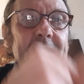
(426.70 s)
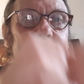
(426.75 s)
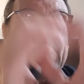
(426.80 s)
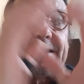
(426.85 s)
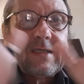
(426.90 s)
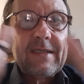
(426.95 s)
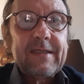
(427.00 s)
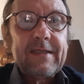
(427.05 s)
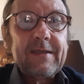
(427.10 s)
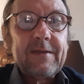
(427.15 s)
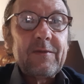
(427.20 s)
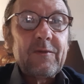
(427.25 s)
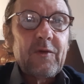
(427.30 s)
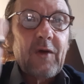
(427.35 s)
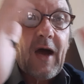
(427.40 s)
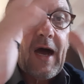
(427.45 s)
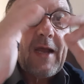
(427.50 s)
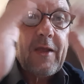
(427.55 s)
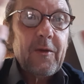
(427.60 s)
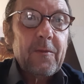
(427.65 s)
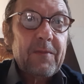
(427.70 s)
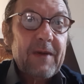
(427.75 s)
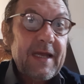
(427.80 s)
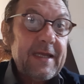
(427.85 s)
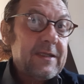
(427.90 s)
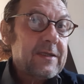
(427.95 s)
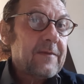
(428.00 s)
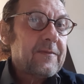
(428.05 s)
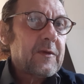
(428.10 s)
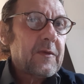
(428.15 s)
the higher
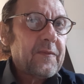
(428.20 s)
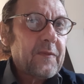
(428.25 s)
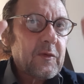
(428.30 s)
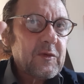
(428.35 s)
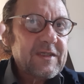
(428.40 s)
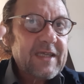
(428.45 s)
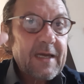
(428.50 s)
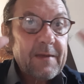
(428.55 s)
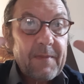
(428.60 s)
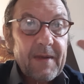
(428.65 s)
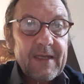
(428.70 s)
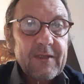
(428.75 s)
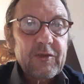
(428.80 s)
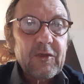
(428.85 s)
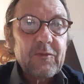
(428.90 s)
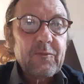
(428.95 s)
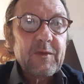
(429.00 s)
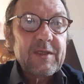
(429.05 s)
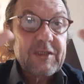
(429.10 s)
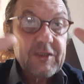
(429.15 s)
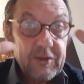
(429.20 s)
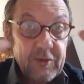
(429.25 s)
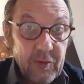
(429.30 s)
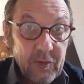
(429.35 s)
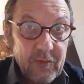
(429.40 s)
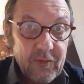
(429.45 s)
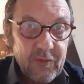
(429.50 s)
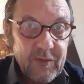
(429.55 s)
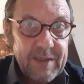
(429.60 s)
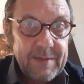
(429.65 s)
plane of the fourth dimension, which is a
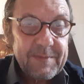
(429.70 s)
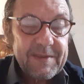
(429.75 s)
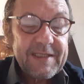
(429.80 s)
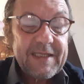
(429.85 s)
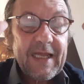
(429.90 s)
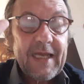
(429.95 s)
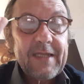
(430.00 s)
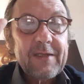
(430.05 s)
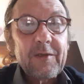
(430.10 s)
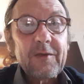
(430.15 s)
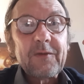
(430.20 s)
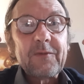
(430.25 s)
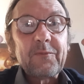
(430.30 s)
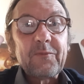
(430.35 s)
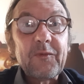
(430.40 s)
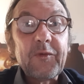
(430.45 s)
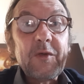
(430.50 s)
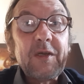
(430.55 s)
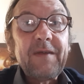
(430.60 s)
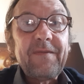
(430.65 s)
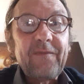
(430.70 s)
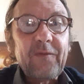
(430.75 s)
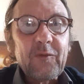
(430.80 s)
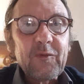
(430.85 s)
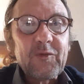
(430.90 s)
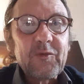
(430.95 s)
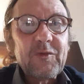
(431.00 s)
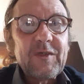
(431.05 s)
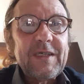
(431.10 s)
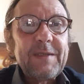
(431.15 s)
dream state, a beautiful
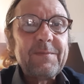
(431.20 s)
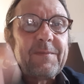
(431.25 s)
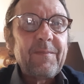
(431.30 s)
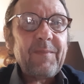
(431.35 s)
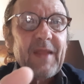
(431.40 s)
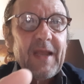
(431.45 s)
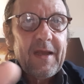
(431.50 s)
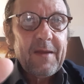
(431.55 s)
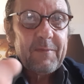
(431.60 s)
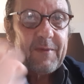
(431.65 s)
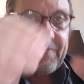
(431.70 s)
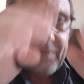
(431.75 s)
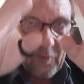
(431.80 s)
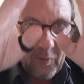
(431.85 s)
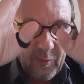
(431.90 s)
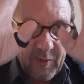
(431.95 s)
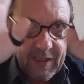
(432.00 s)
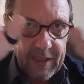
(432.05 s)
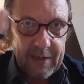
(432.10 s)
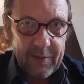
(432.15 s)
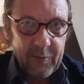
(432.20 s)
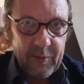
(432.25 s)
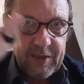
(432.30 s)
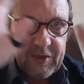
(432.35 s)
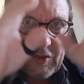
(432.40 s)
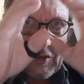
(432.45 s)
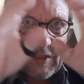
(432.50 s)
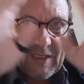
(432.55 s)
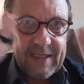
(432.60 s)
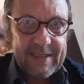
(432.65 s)
dream, before we can
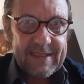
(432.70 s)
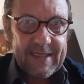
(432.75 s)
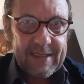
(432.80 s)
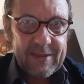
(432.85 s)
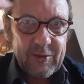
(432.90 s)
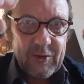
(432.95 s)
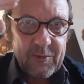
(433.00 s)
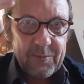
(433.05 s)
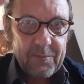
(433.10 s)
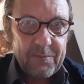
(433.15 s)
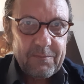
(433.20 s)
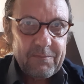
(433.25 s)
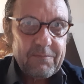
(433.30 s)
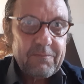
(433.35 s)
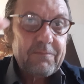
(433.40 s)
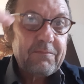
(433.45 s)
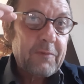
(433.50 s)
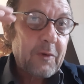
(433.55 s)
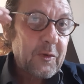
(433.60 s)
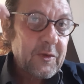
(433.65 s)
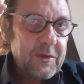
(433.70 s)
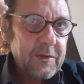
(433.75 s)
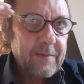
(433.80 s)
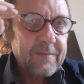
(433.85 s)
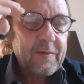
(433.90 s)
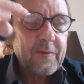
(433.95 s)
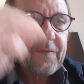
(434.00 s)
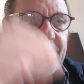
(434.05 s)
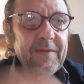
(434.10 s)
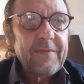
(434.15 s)
reach the ascension point
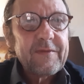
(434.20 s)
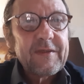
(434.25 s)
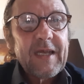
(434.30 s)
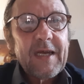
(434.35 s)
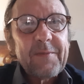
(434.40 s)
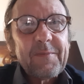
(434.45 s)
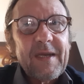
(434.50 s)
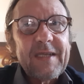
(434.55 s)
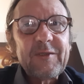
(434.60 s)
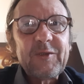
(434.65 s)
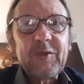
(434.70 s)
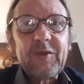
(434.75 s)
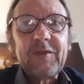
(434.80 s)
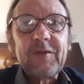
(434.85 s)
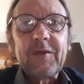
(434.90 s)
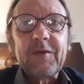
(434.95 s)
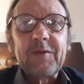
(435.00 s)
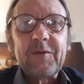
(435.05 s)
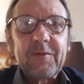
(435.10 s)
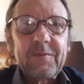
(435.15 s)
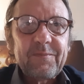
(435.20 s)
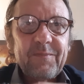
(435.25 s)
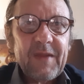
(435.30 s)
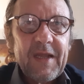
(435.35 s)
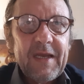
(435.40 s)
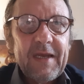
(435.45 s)
of the fifth dimension.